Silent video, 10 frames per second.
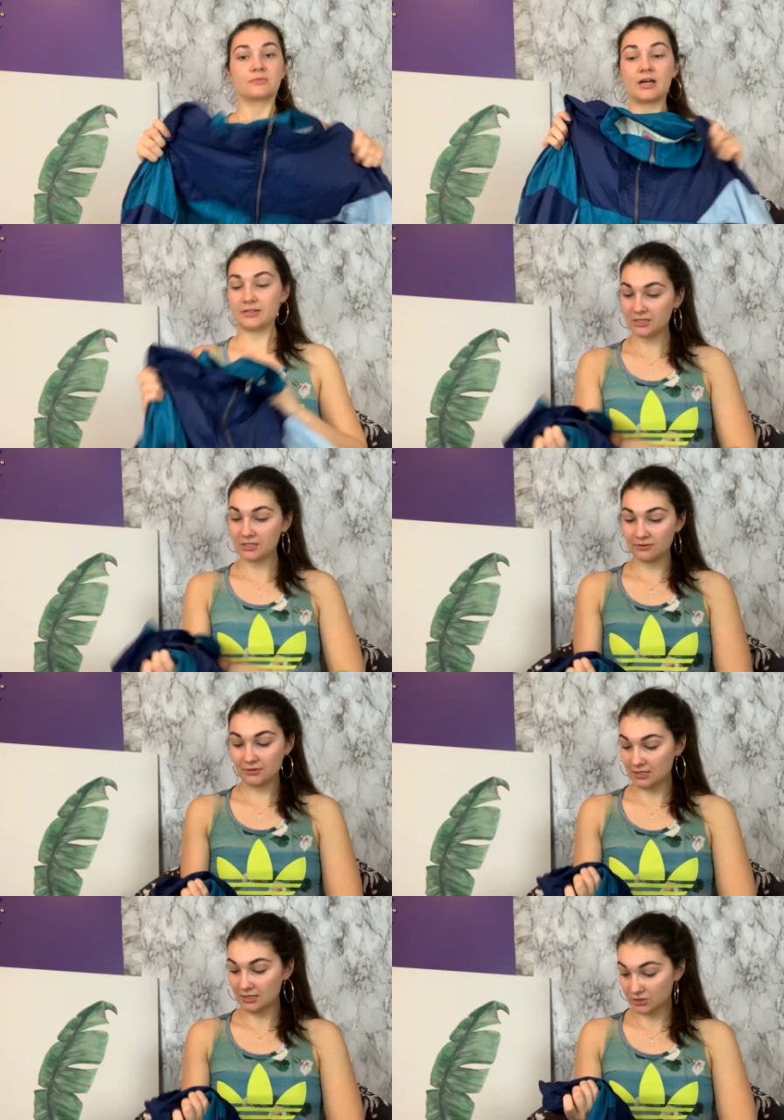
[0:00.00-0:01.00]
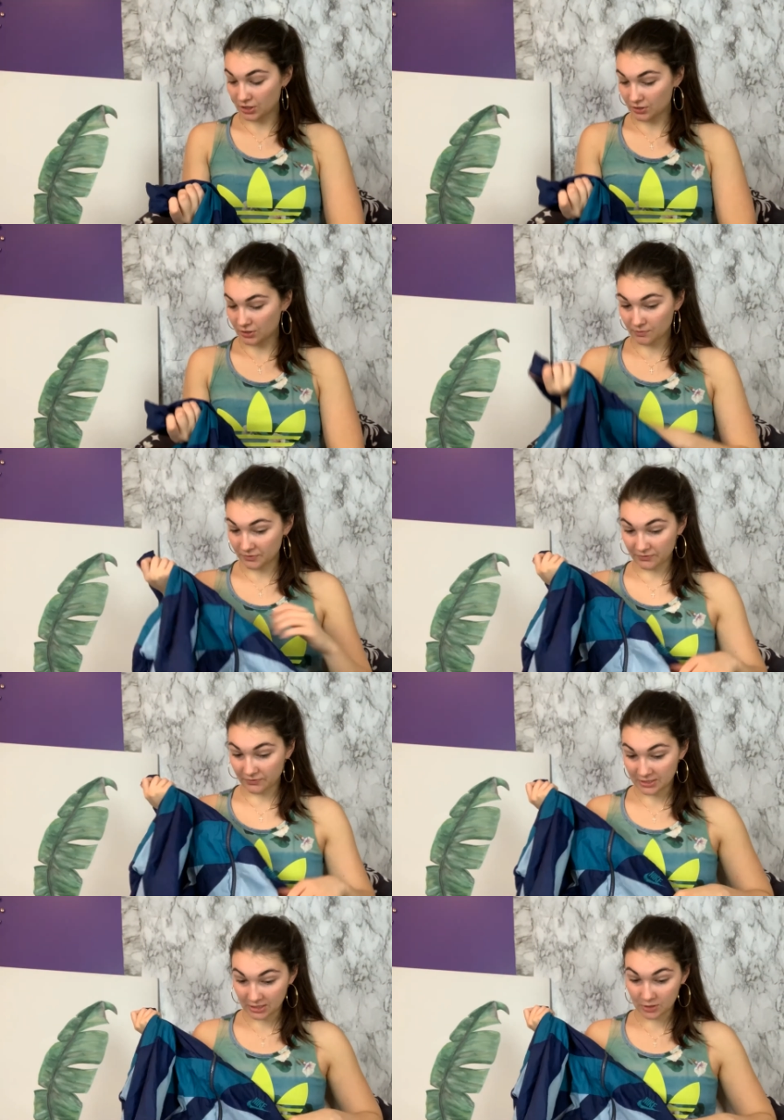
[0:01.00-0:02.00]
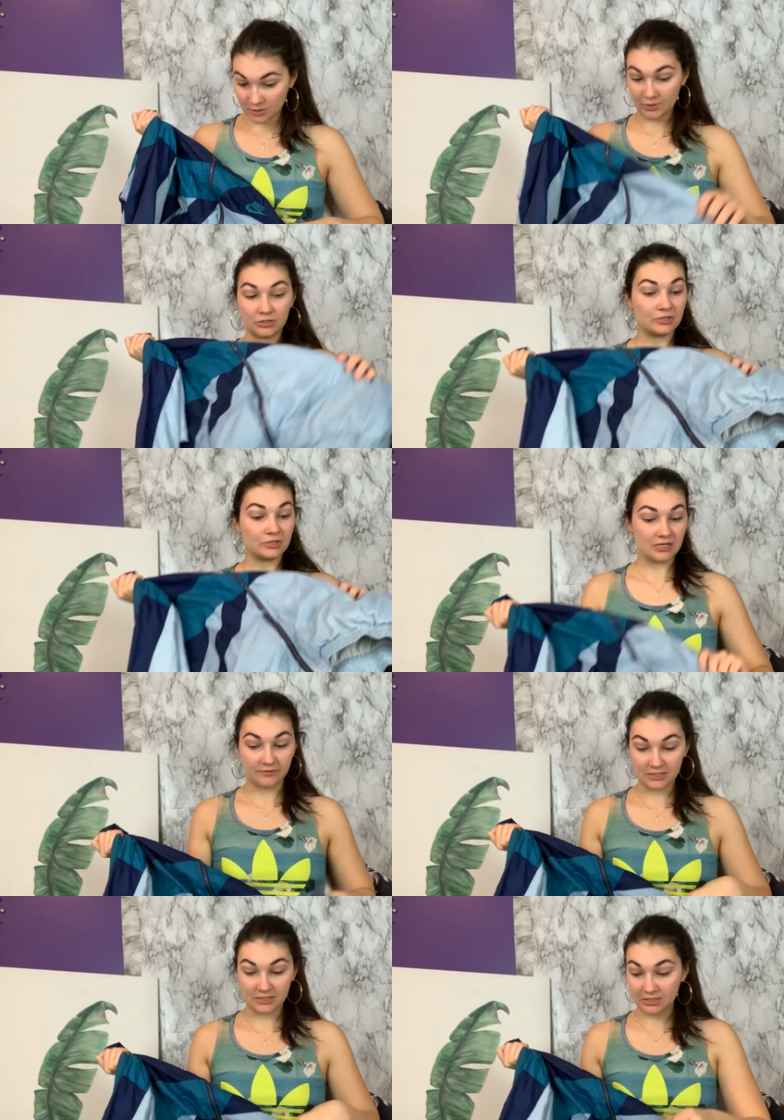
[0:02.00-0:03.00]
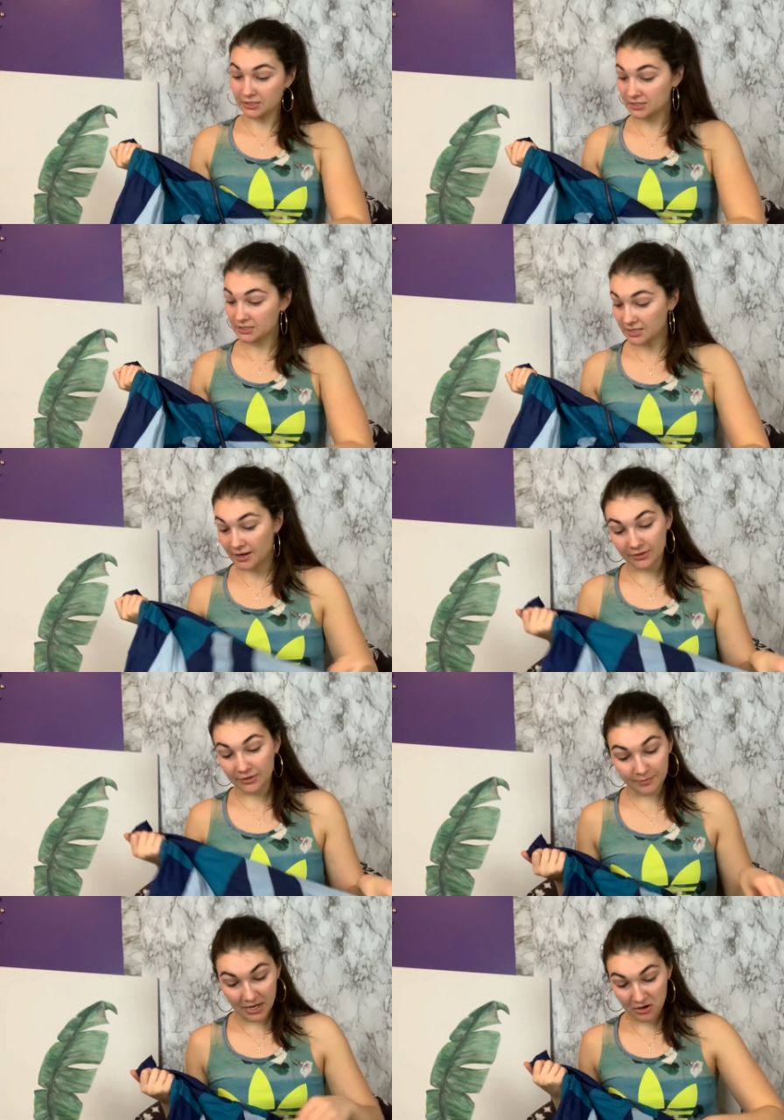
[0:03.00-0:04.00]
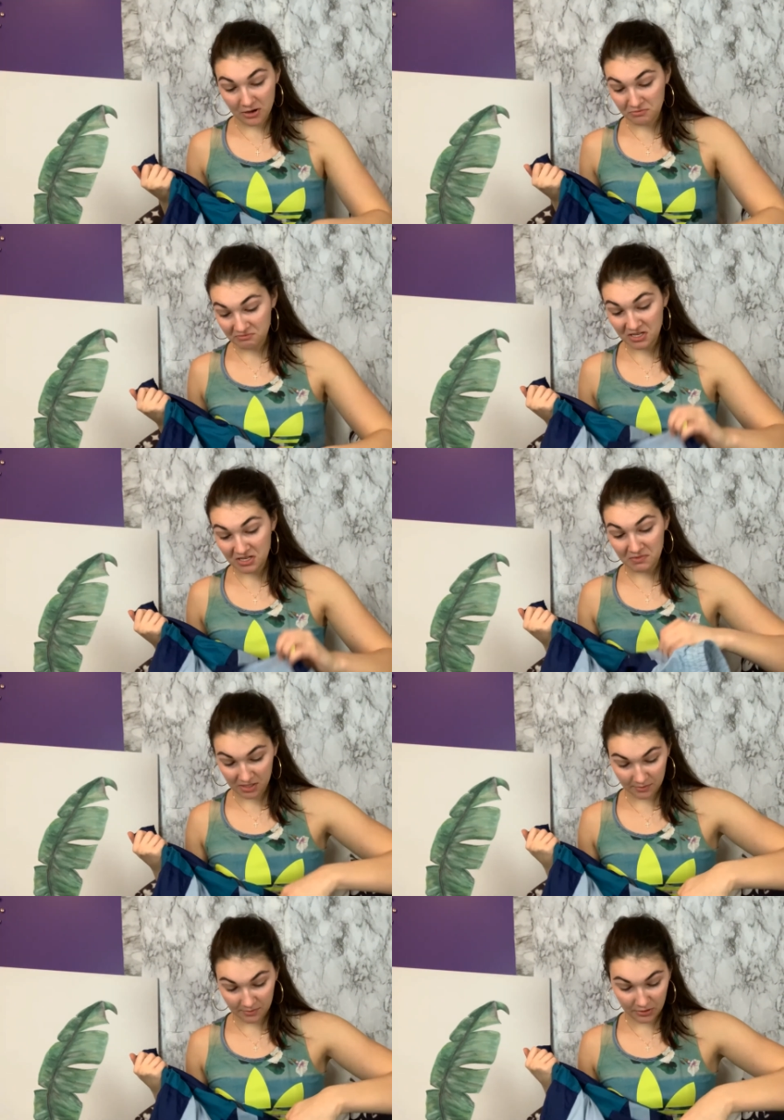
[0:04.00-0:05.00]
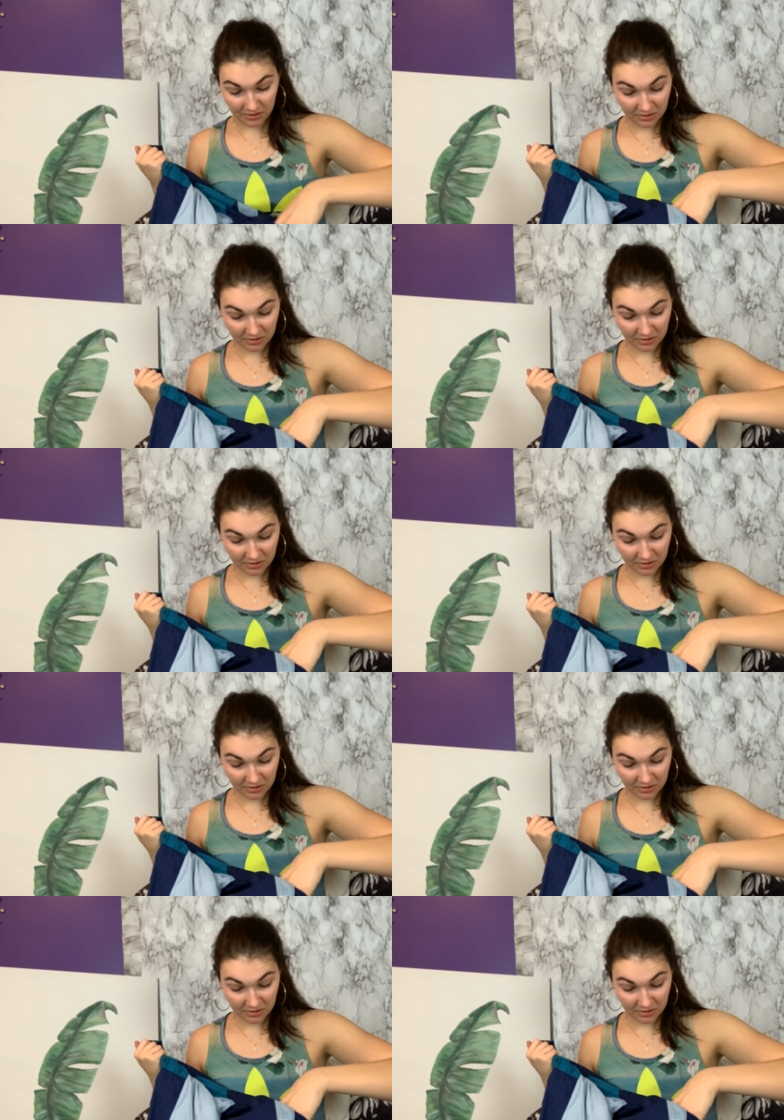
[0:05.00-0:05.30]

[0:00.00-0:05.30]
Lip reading: I like when things are vintage, but you can definitely still like style them now and make them look